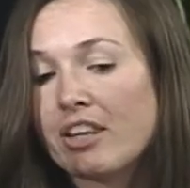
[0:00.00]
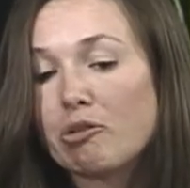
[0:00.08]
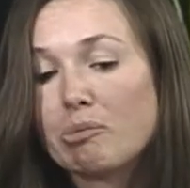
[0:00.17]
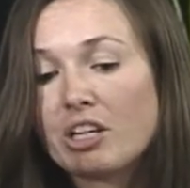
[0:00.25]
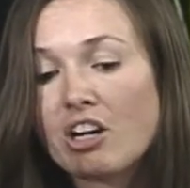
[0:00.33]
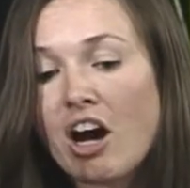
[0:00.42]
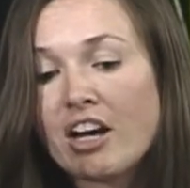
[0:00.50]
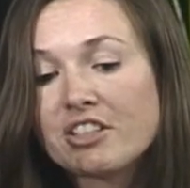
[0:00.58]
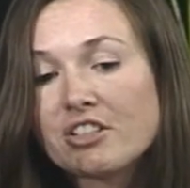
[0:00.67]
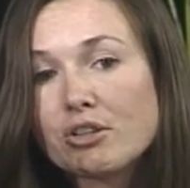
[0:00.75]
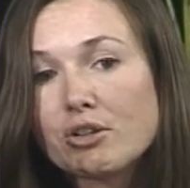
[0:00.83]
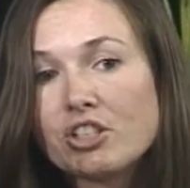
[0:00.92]
There would be costs
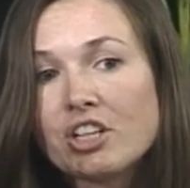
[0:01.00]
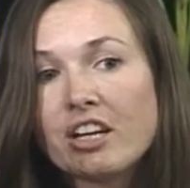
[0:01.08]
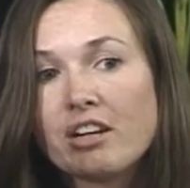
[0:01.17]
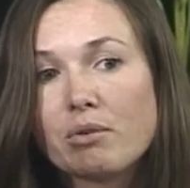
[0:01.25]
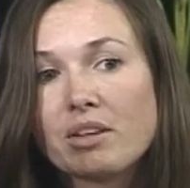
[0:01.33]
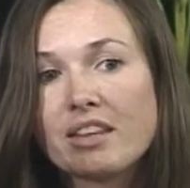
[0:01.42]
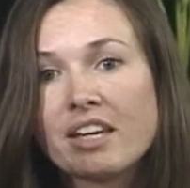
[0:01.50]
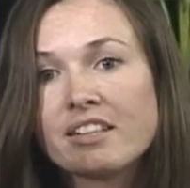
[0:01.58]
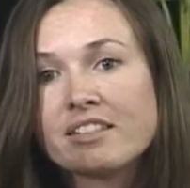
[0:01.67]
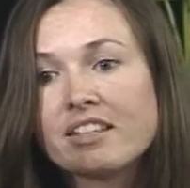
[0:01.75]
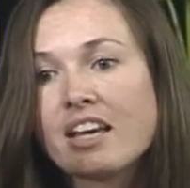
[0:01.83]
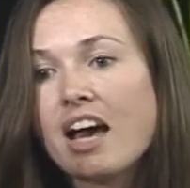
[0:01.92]
associated with
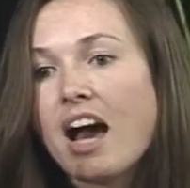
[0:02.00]
this,